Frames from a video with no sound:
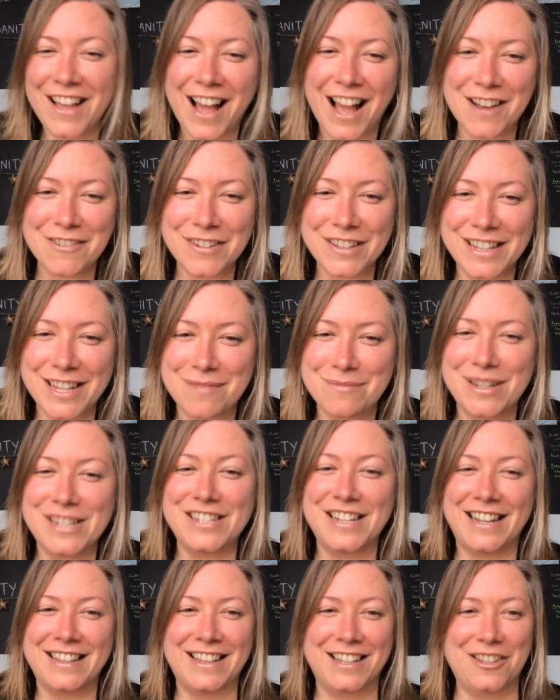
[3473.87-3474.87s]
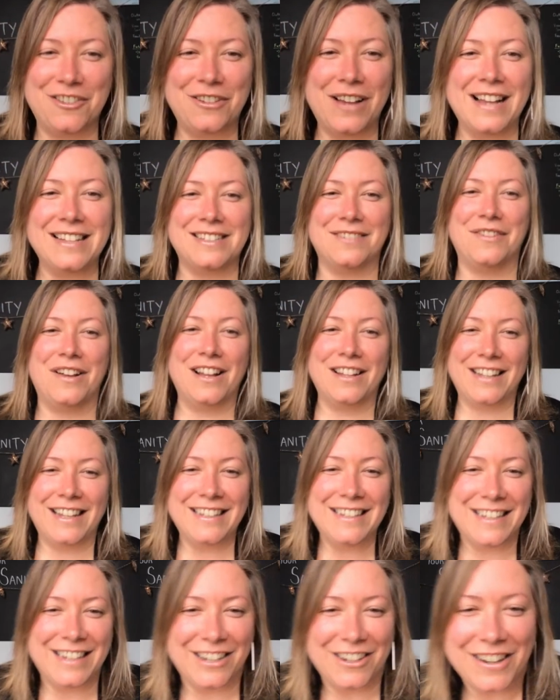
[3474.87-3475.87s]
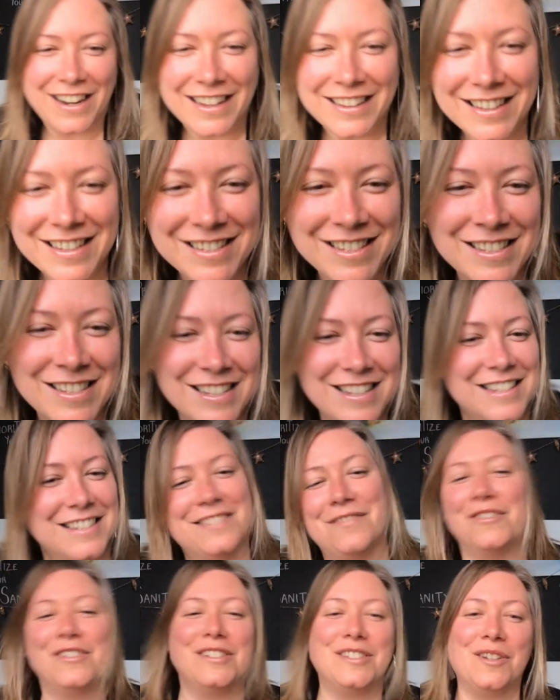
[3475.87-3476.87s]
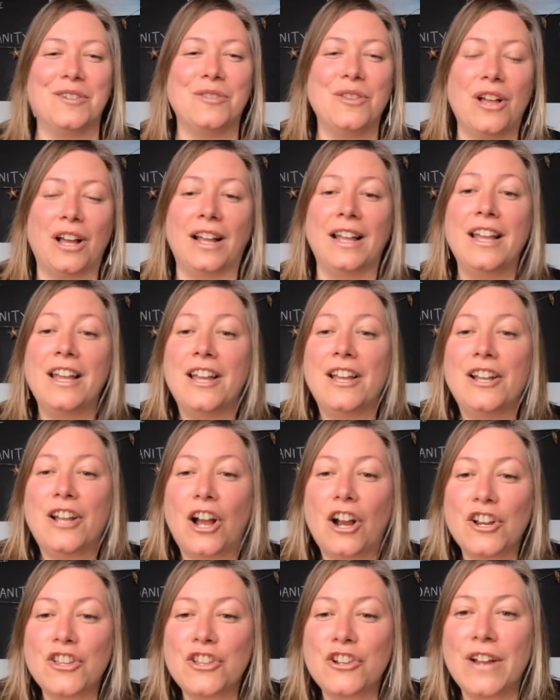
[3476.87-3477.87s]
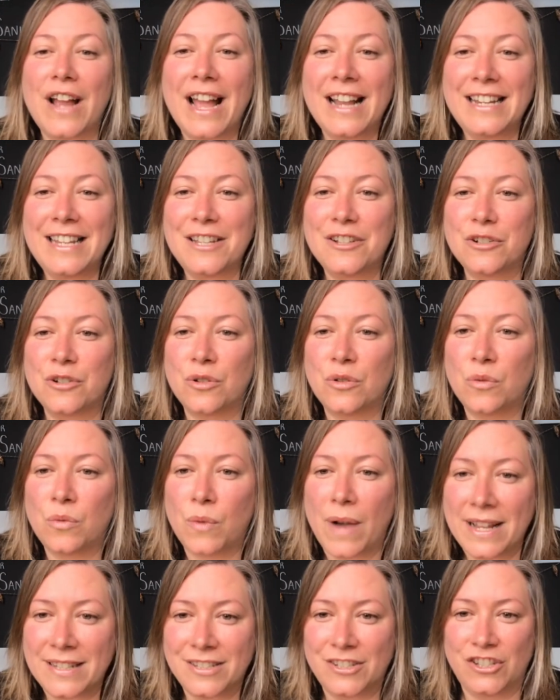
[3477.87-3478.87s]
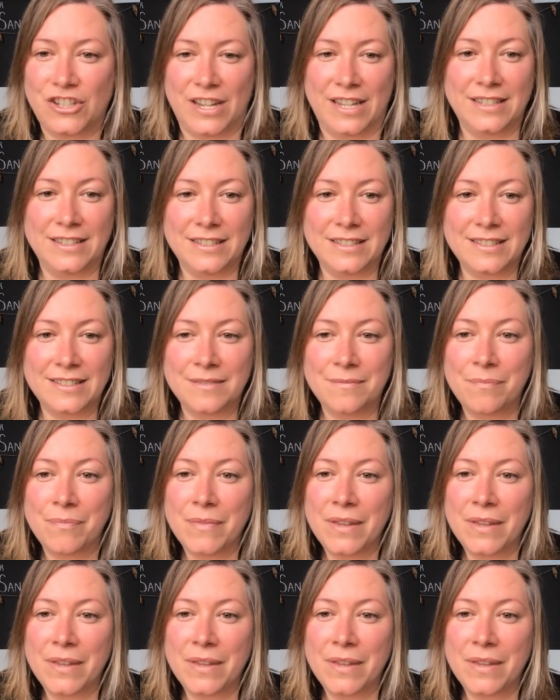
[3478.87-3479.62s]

I really appreciate that you guys have hung in here and listened to this for so long. Are there any questions?